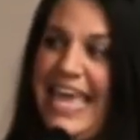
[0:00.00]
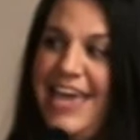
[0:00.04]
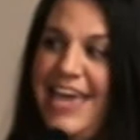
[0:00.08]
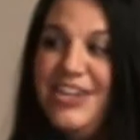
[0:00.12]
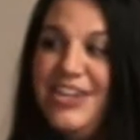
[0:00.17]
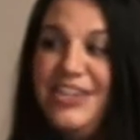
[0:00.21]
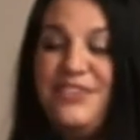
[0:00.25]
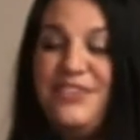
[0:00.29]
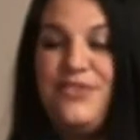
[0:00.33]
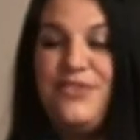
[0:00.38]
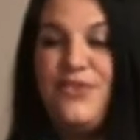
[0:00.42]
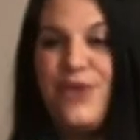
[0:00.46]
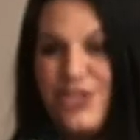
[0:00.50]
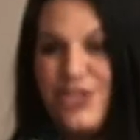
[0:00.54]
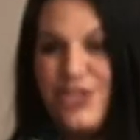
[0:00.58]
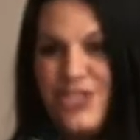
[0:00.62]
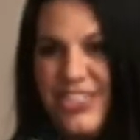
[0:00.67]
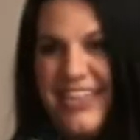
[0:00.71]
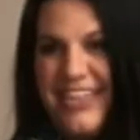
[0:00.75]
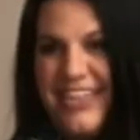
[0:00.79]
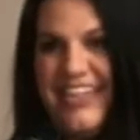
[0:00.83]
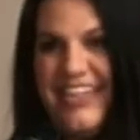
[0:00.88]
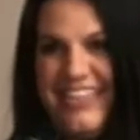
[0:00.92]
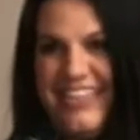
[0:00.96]
And
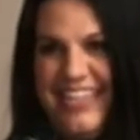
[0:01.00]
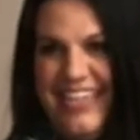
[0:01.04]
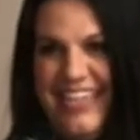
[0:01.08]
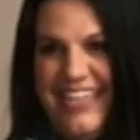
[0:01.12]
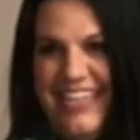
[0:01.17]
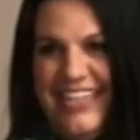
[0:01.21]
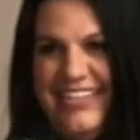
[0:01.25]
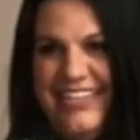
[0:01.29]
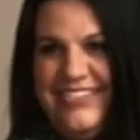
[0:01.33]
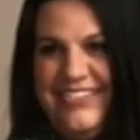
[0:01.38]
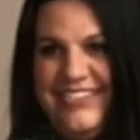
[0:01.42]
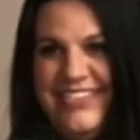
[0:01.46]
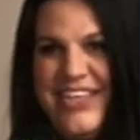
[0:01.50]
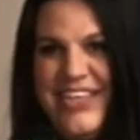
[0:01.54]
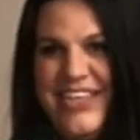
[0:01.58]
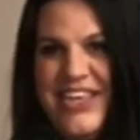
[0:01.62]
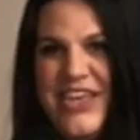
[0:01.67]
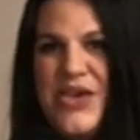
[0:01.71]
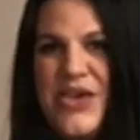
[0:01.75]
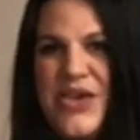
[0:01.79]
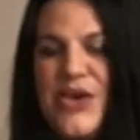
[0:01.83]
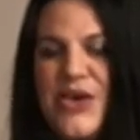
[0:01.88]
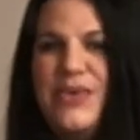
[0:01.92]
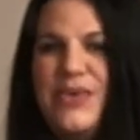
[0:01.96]
unfortunately,
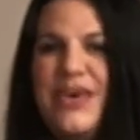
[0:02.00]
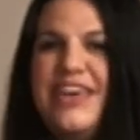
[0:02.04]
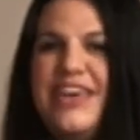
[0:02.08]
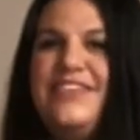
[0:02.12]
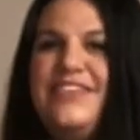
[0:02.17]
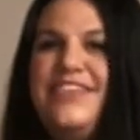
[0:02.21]
we